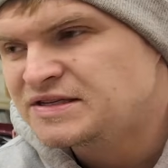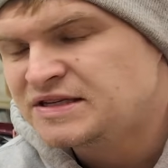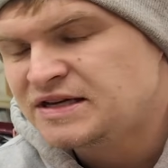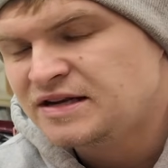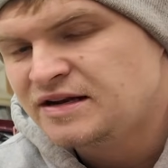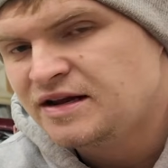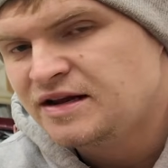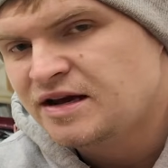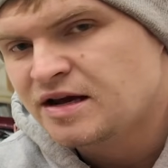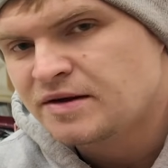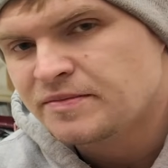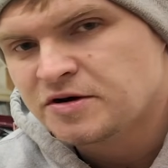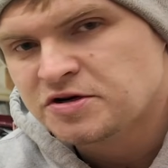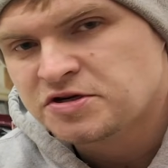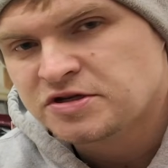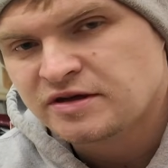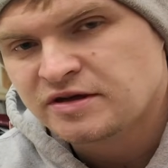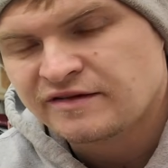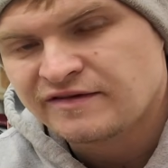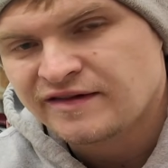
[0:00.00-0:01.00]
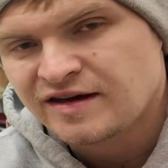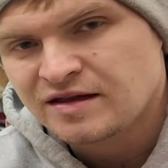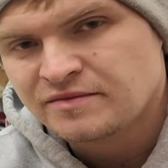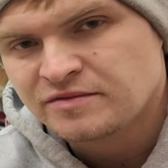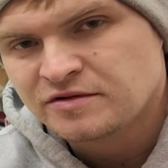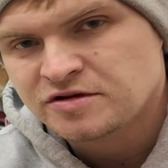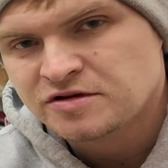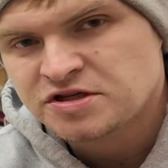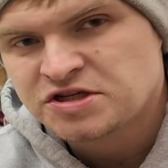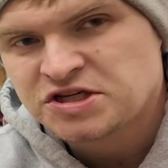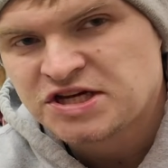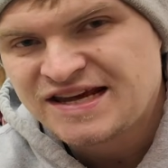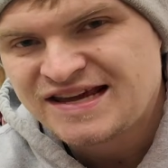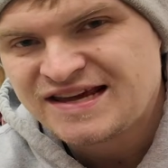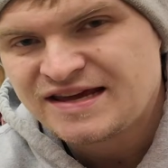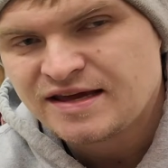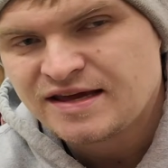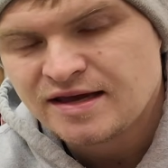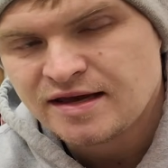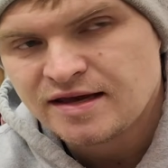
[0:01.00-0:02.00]
seen any commercially available
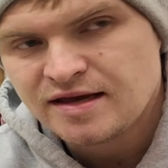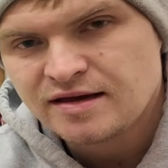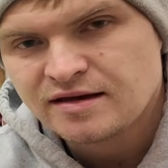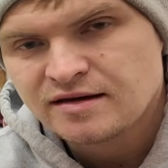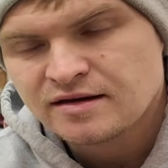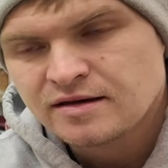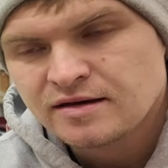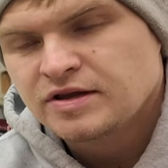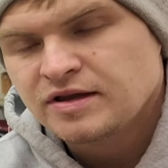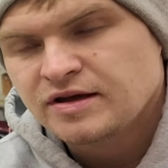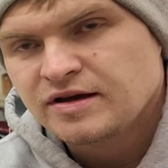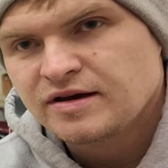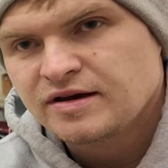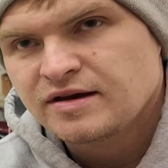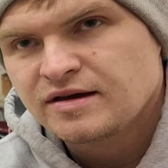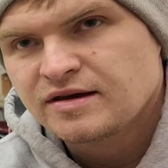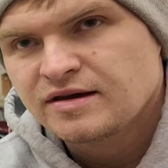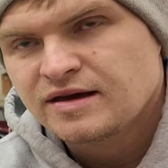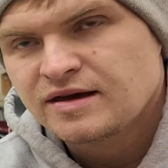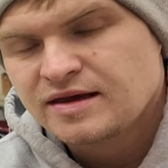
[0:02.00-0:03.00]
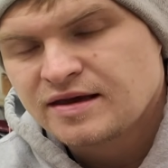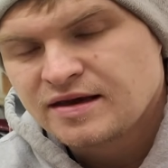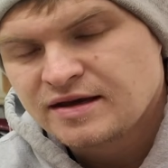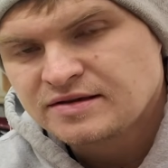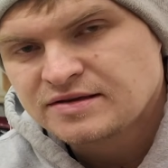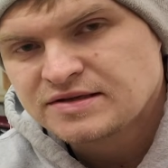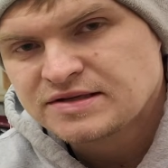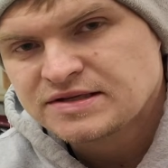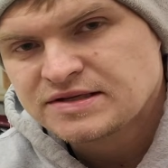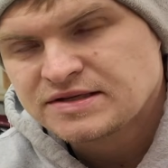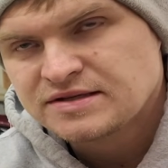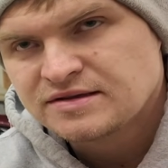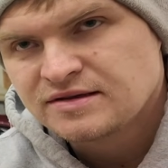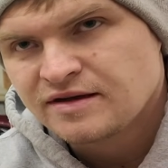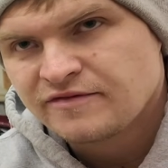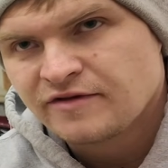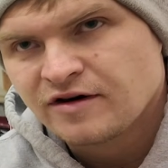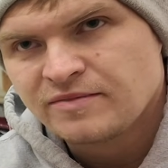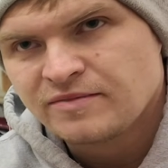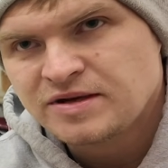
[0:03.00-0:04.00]
GE plug kits.
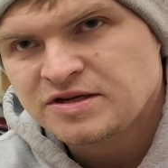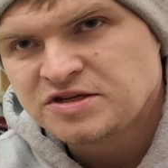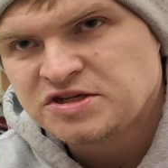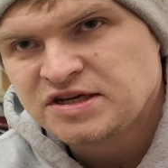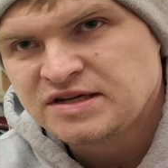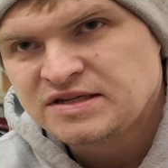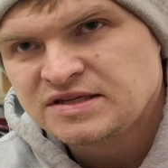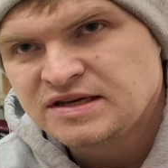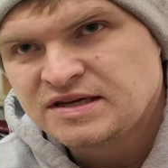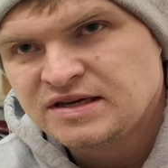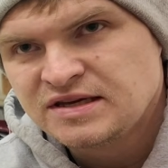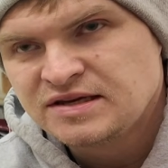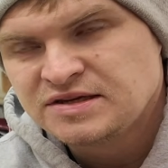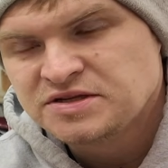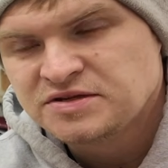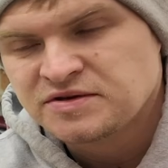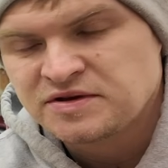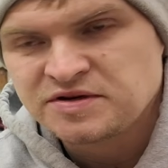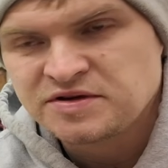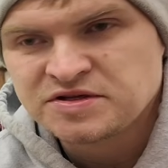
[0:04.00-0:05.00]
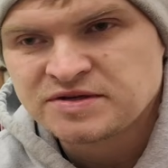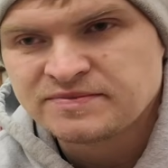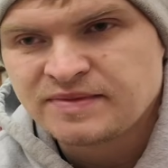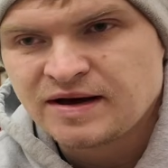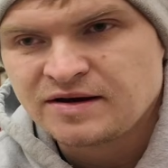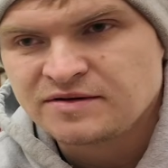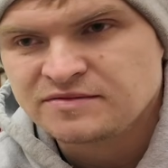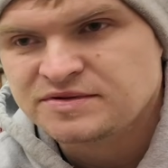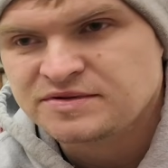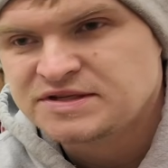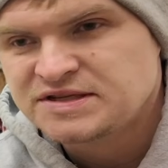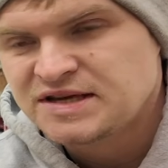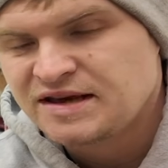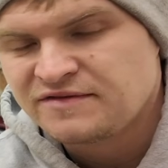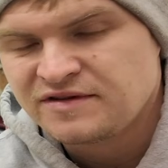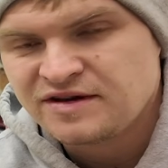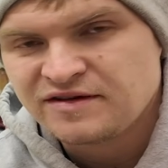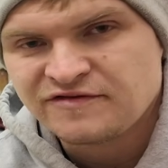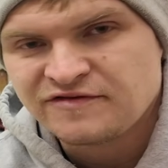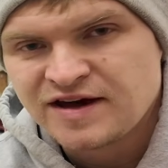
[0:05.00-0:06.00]
They've all been GTE, so I use about
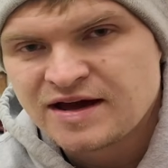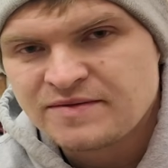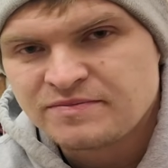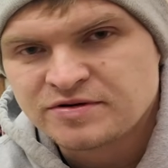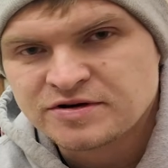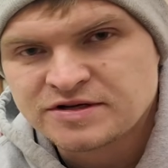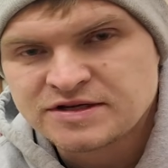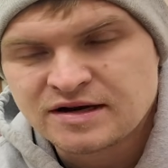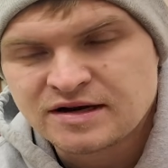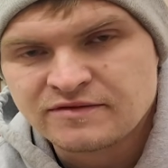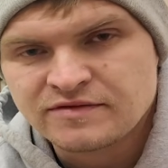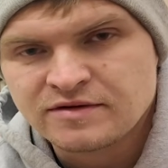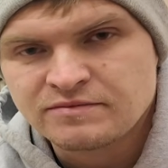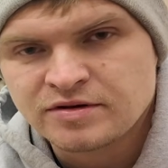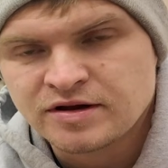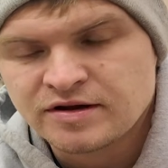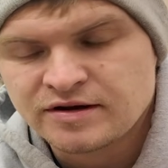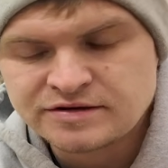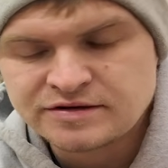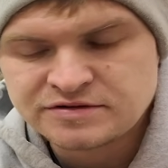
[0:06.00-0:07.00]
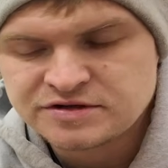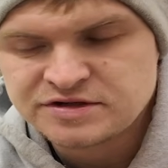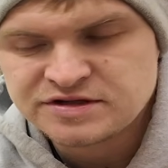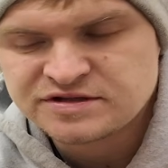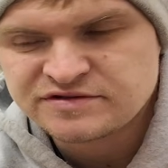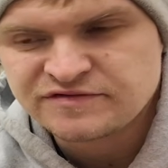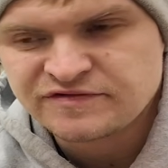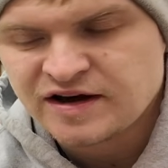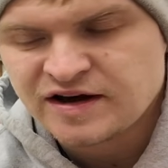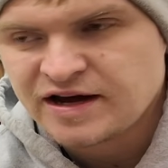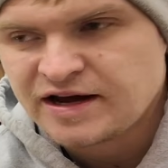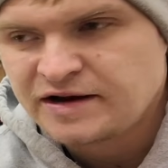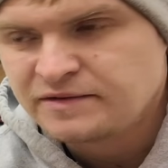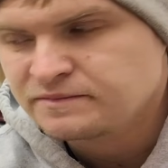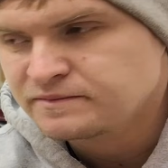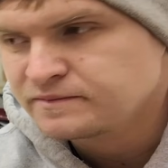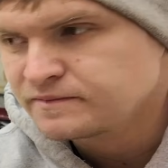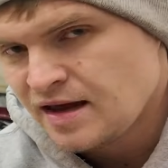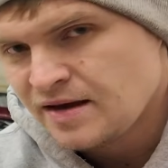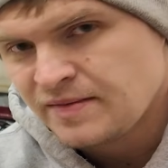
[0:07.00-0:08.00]
75% of the plugs, which is
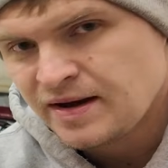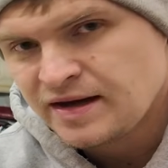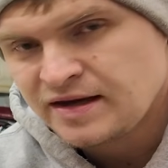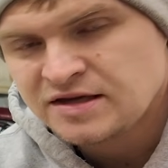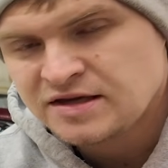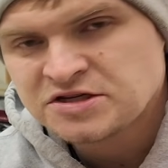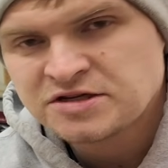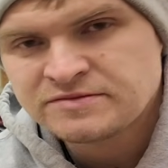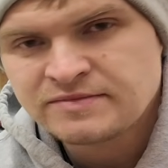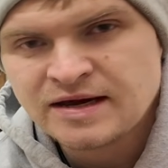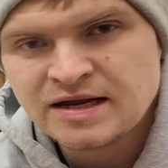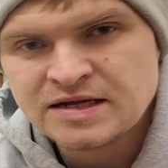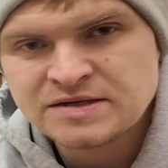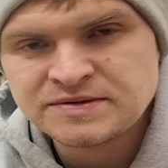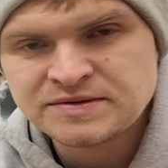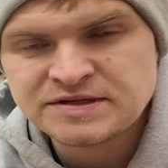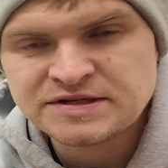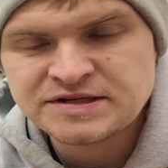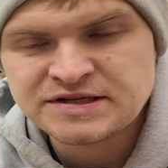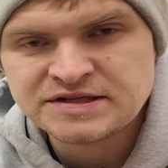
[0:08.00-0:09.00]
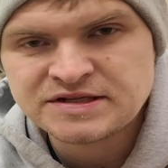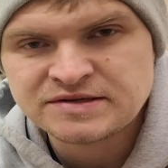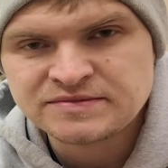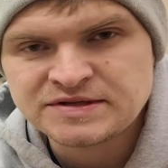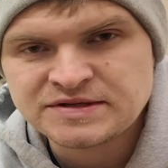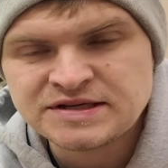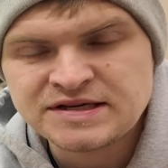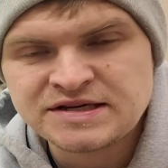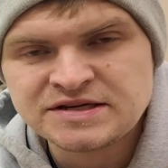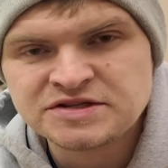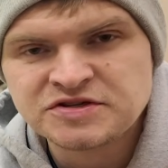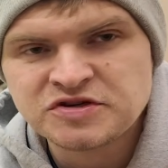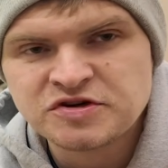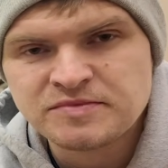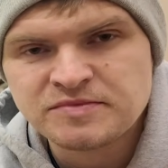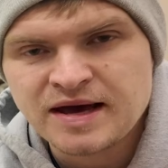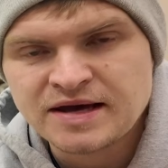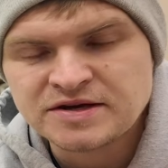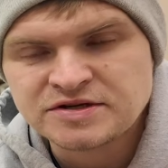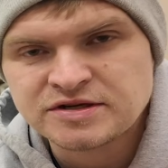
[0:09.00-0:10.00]
fine. And my engine management system is ECU
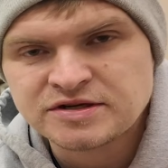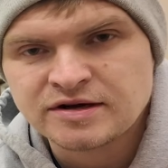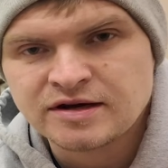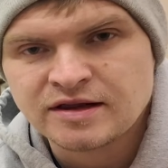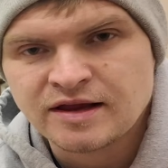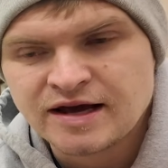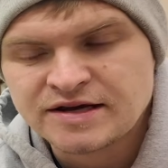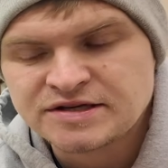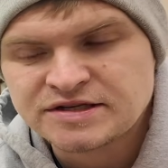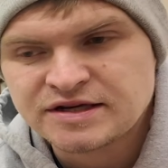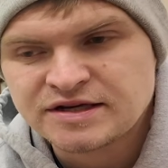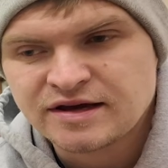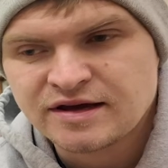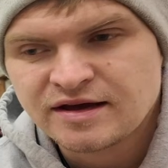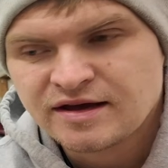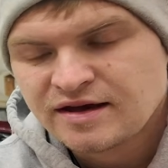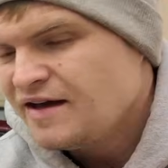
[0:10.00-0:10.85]
Master Classic.